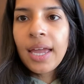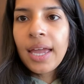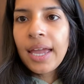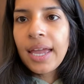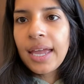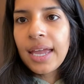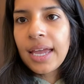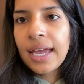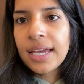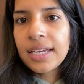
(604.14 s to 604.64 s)

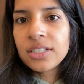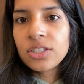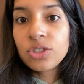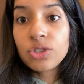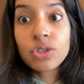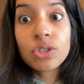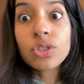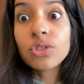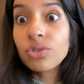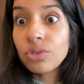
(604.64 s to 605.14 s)
and
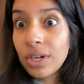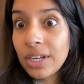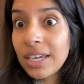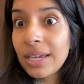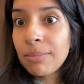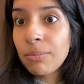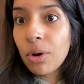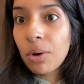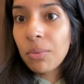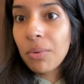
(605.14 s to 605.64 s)
just
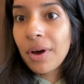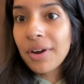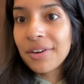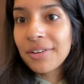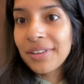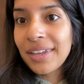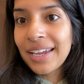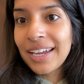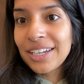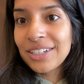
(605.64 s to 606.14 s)
drinking more water
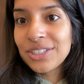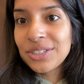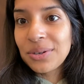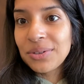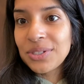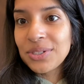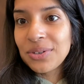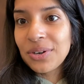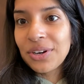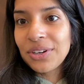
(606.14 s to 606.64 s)
like I showed
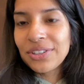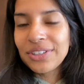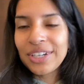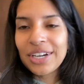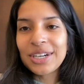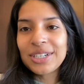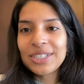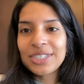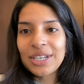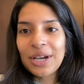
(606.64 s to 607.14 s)
you
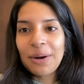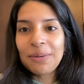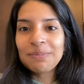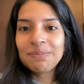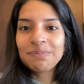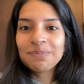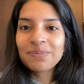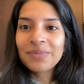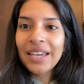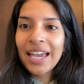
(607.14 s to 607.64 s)
earlier. So
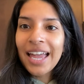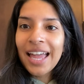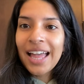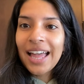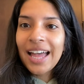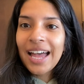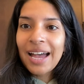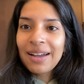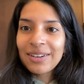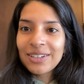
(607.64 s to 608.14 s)

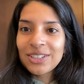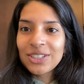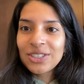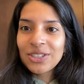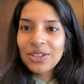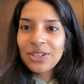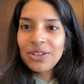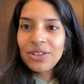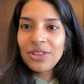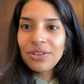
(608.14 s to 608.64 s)
I'm gonna show
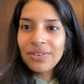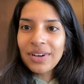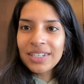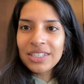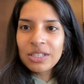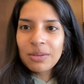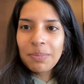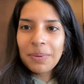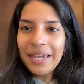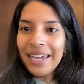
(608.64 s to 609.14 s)
you the
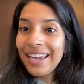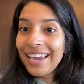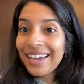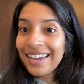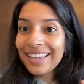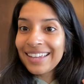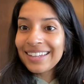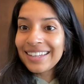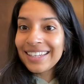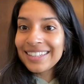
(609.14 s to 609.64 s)
recipe
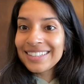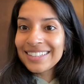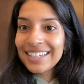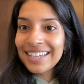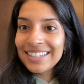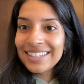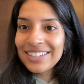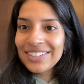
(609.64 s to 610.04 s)
and let's get